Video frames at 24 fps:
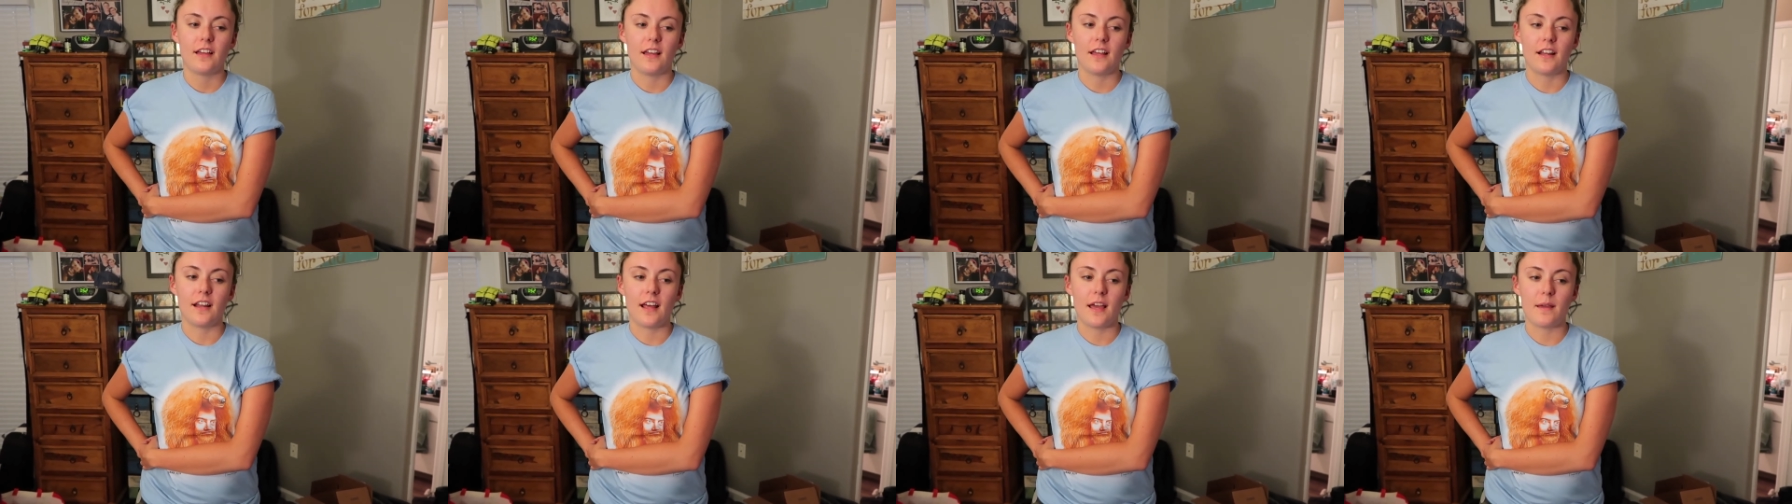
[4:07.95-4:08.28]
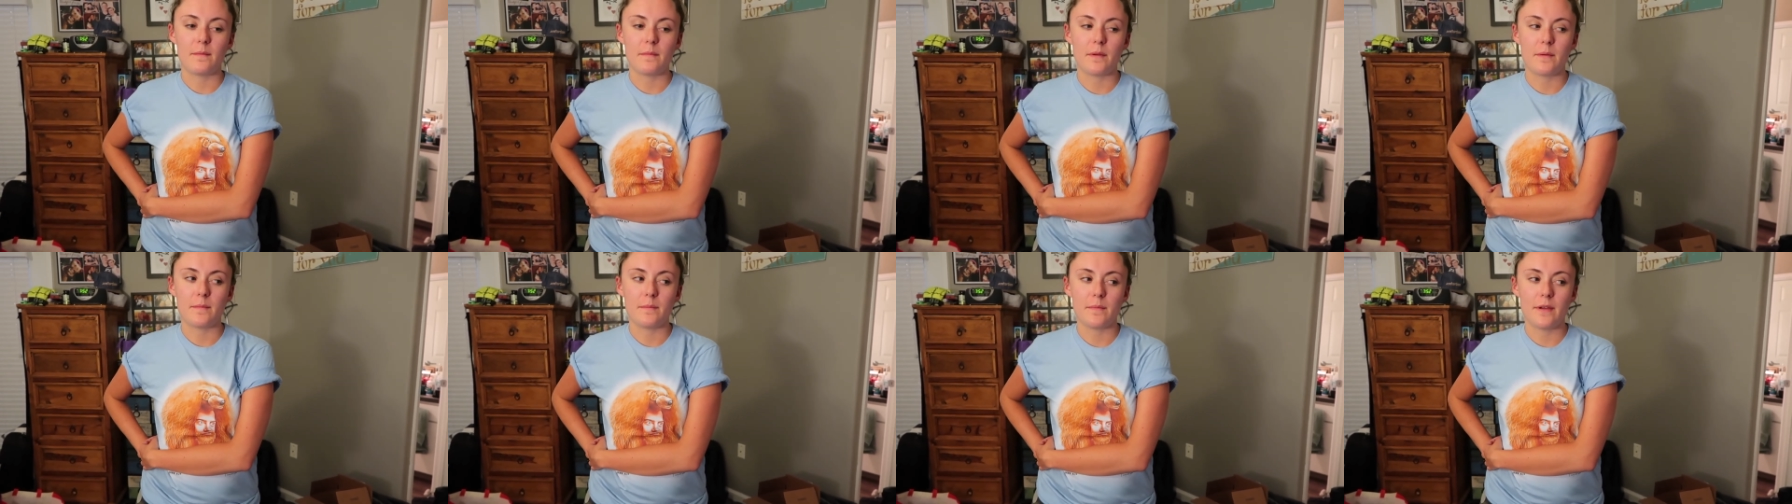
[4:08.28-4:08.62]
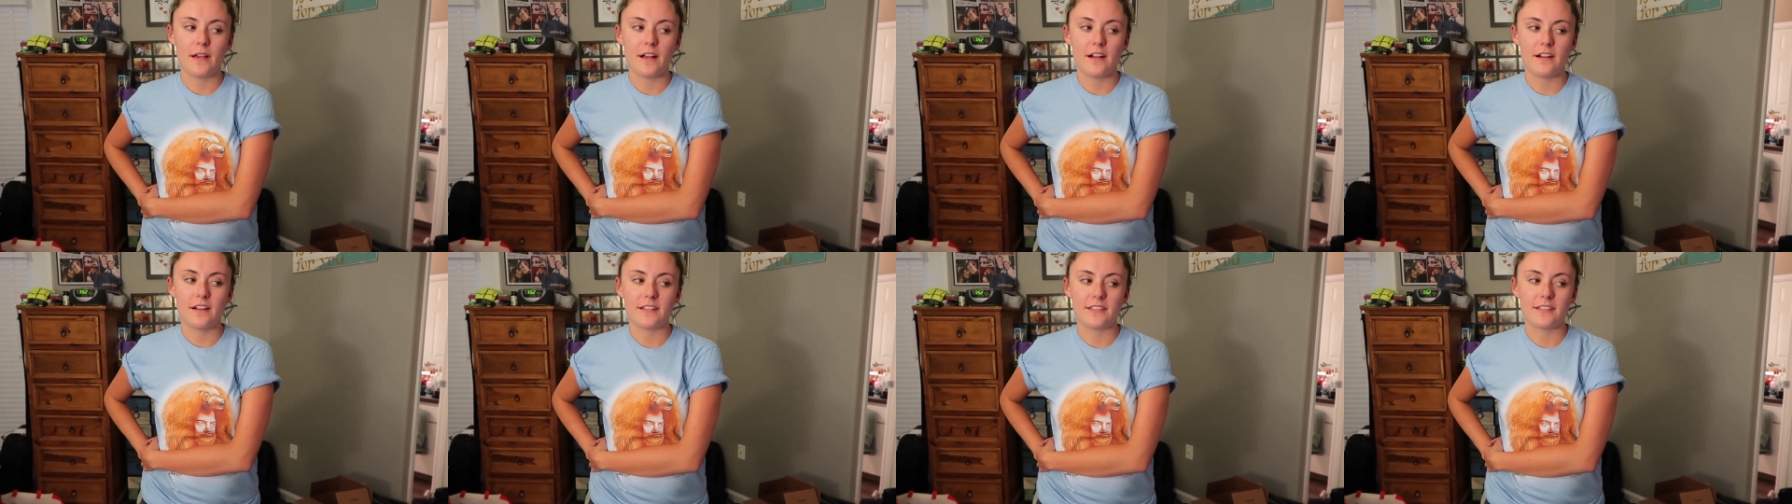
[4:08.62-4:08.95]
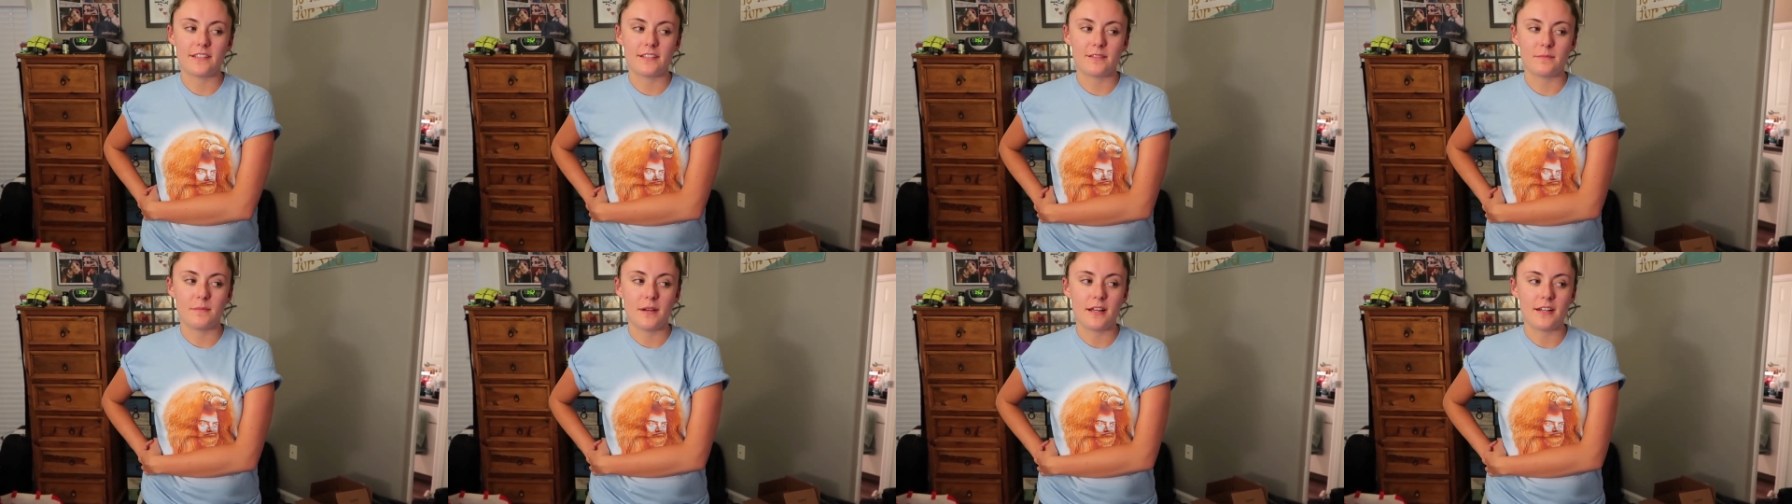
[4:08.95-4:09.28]
and I'm
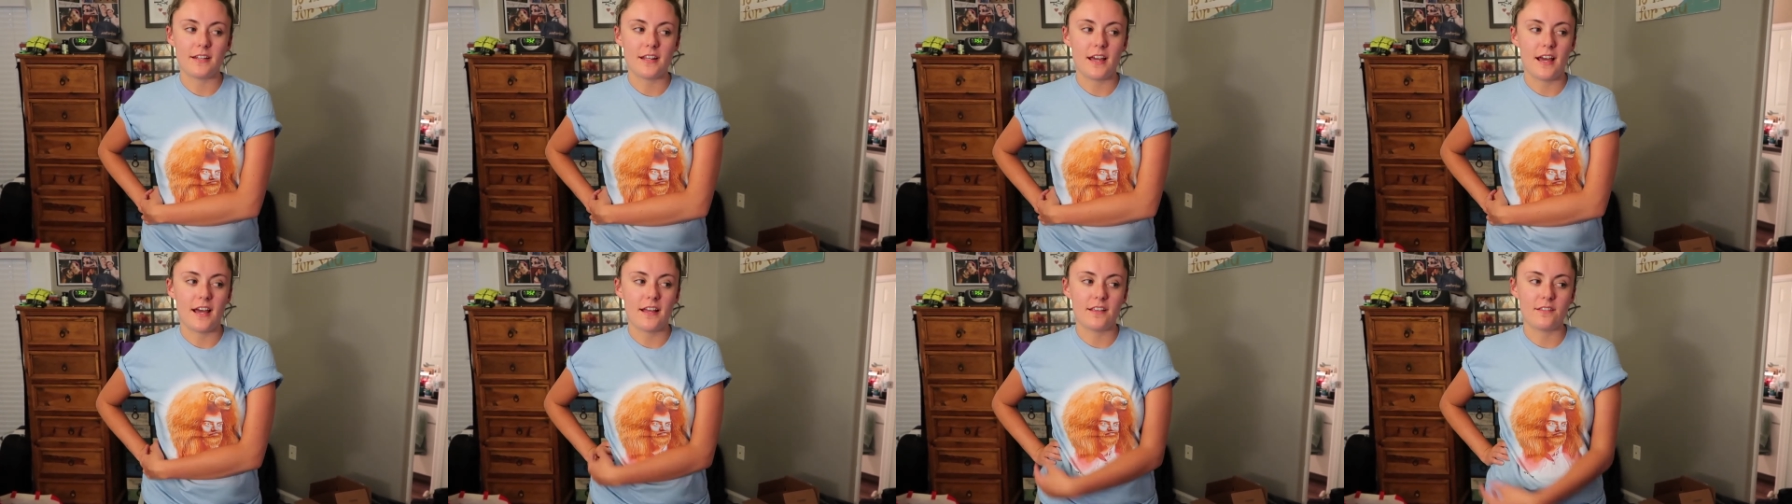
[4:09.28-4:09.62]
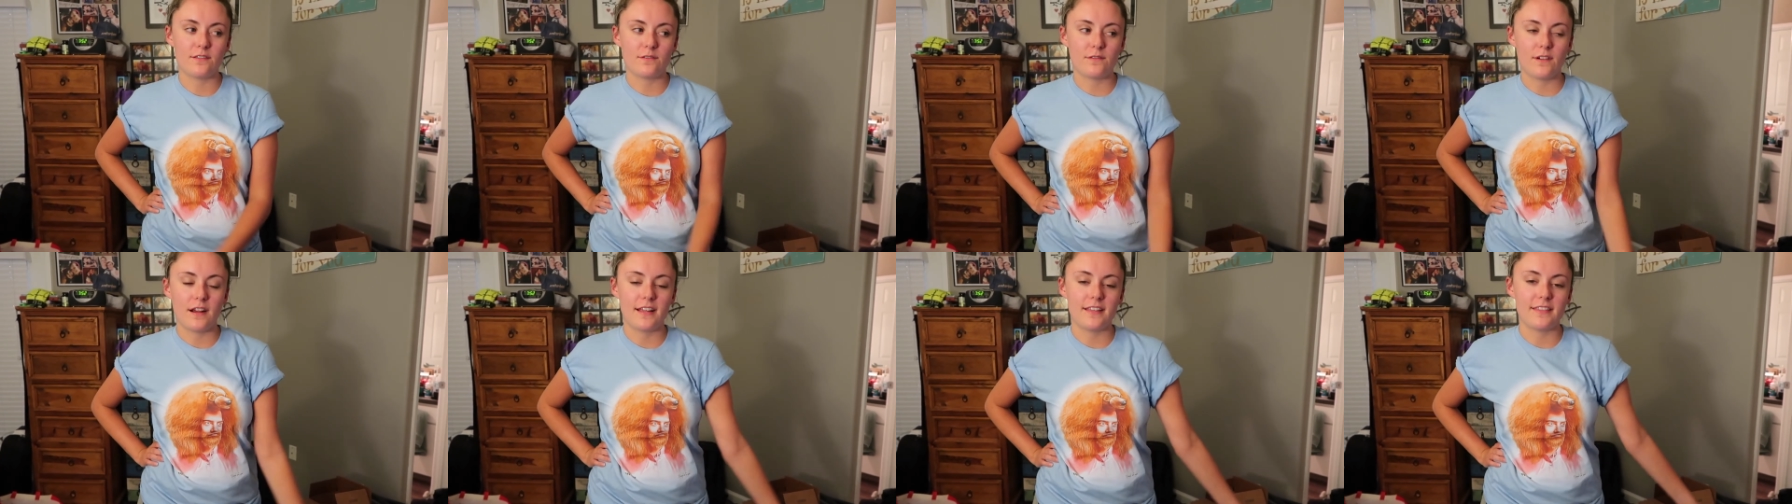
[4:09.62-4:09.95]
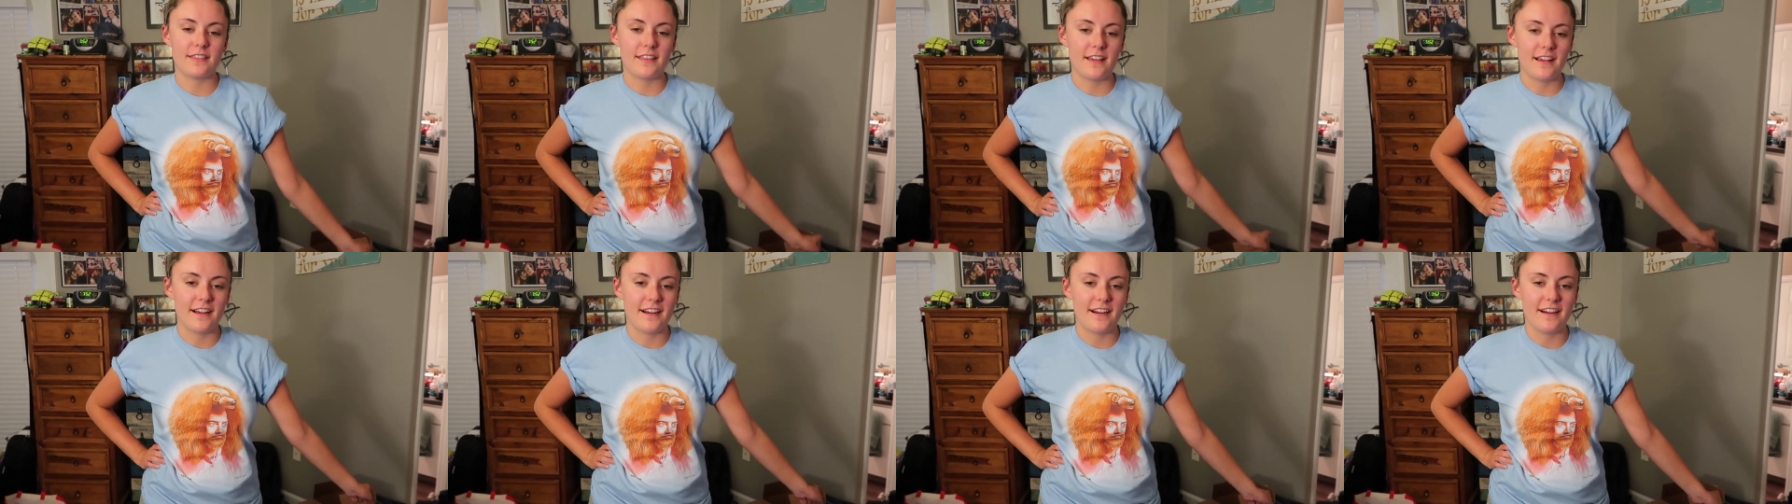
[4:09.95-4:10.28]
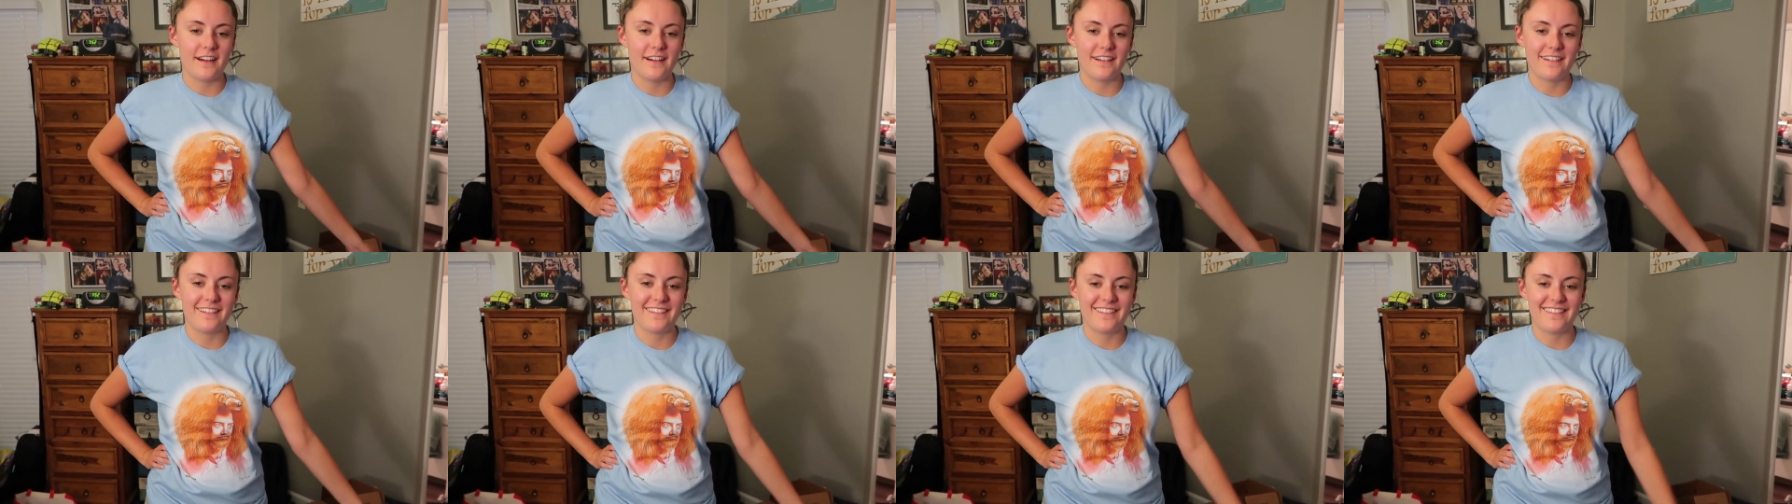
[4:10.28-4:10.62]
embarrassed because my dad's right
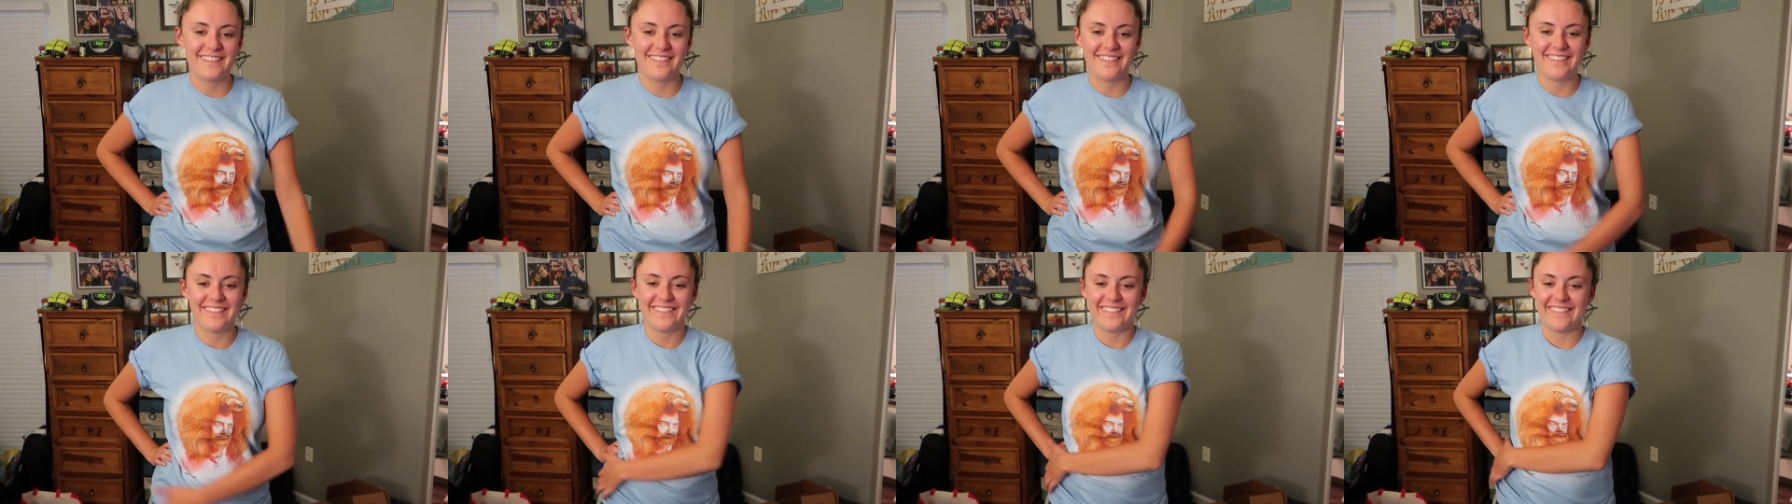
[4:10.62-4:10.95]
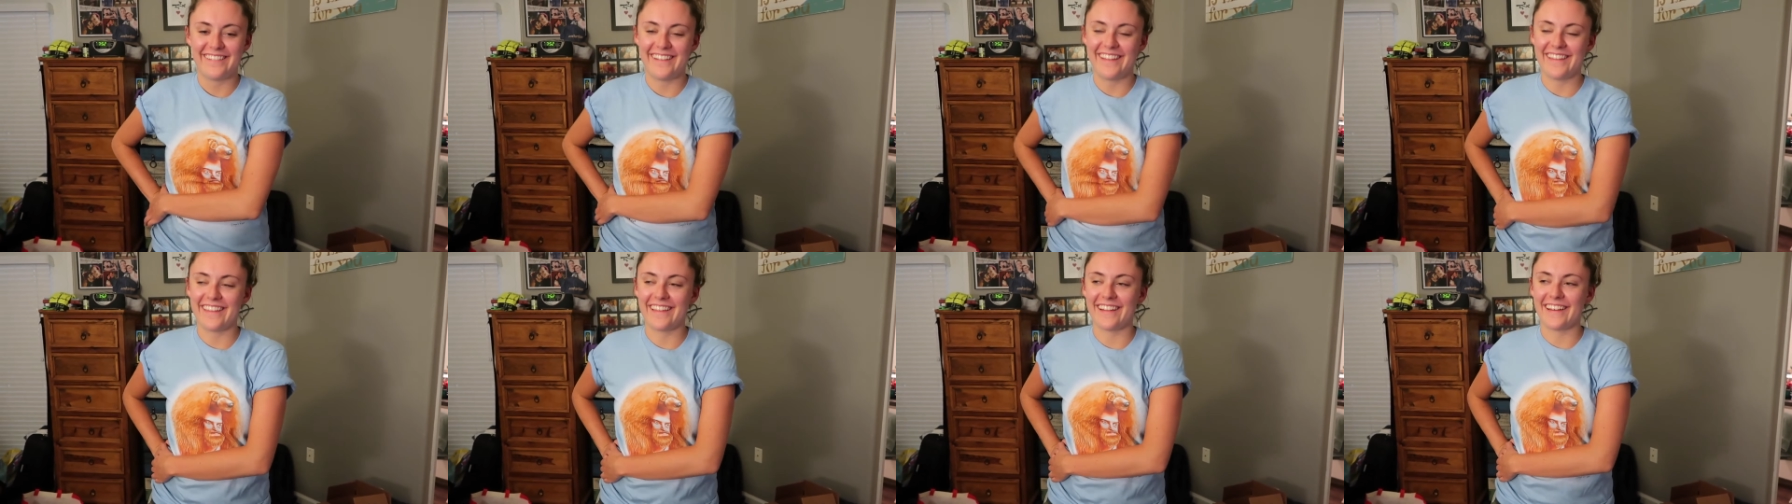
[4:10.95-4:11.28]
there.